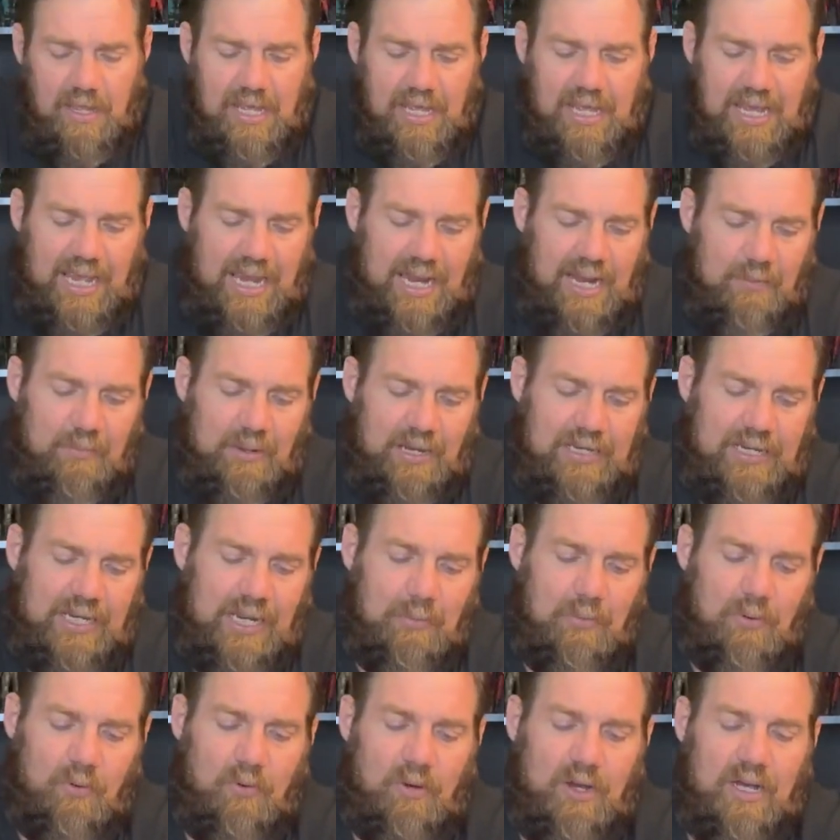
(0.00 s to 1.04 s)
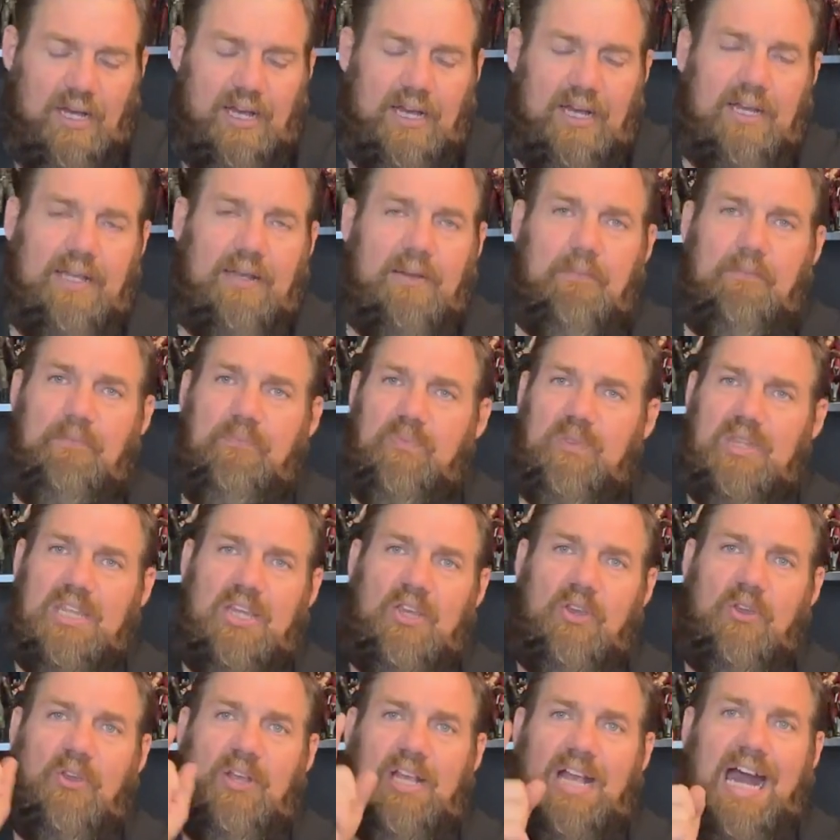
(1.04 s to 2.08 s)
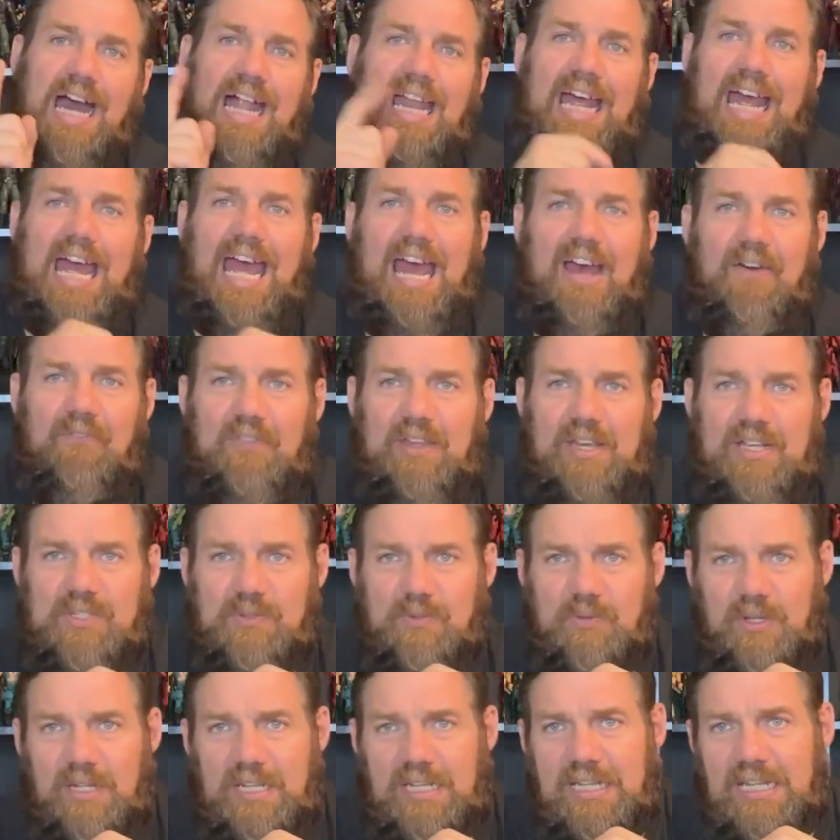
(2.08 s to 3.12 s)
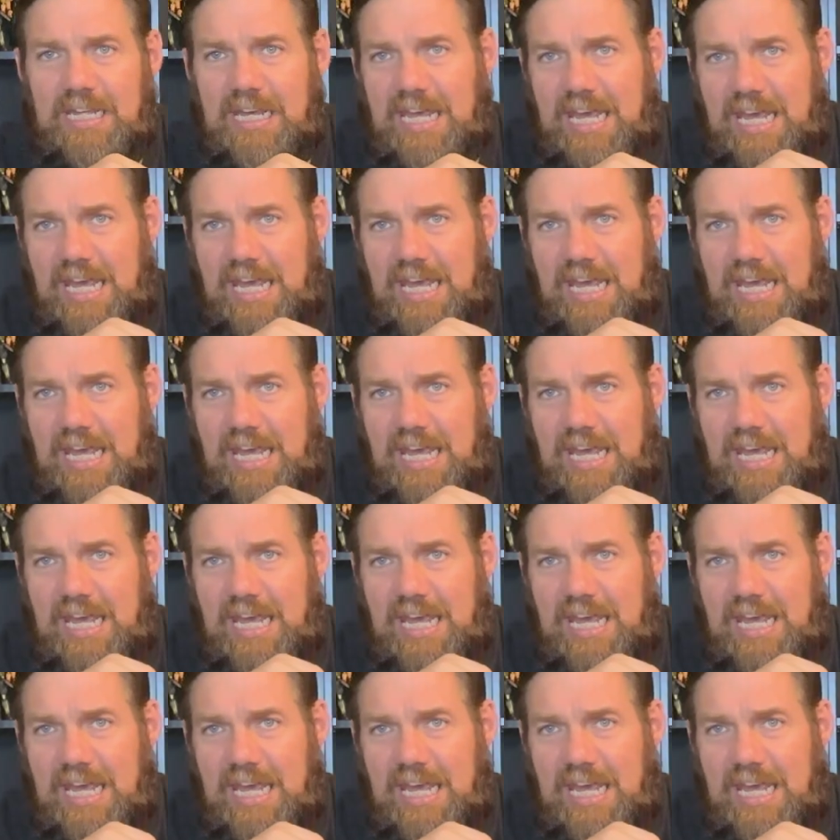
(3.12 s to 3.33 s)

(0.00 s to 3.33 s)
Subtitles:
And my number 1, you gotta have this one.